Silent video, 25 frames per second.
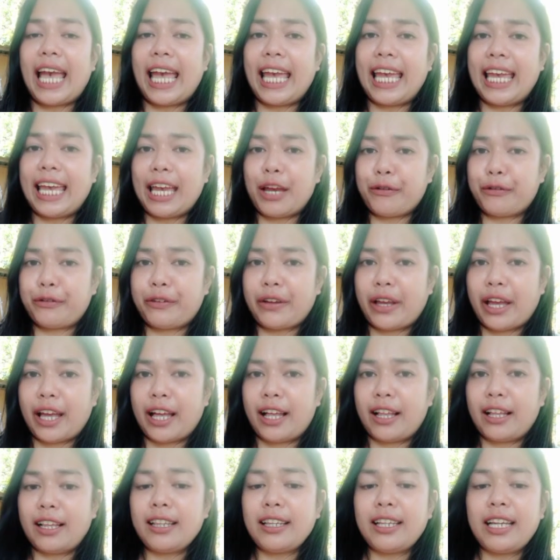
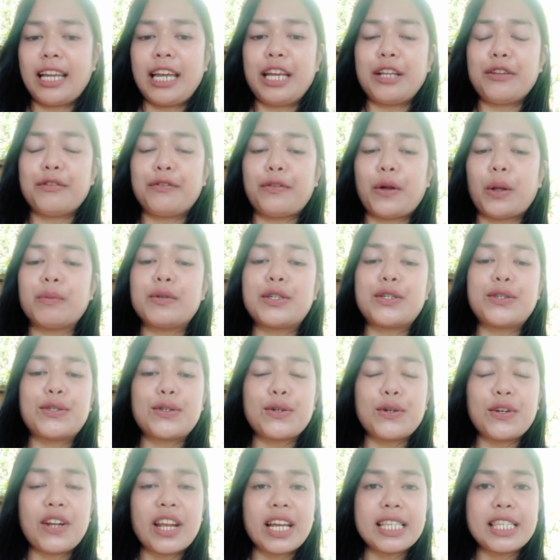AFL involves
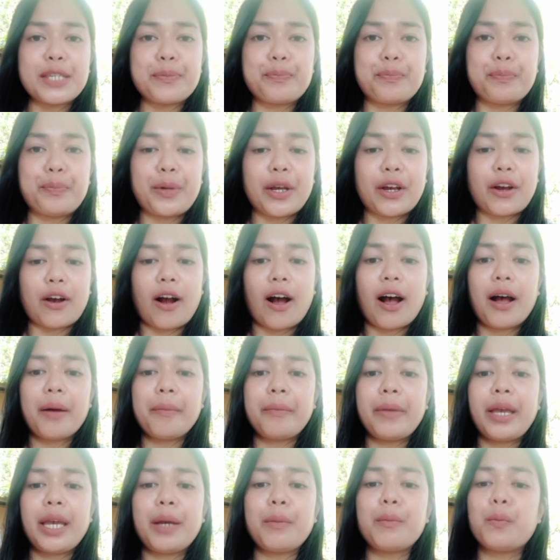students
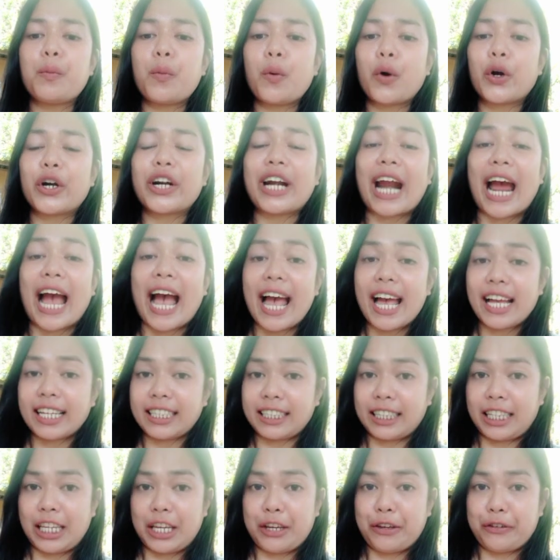becoming more
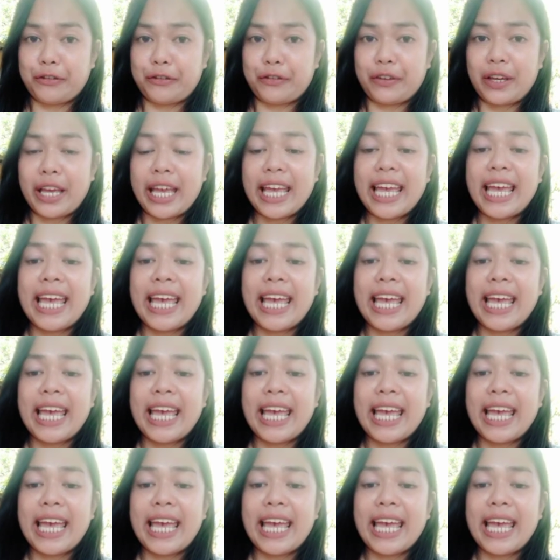active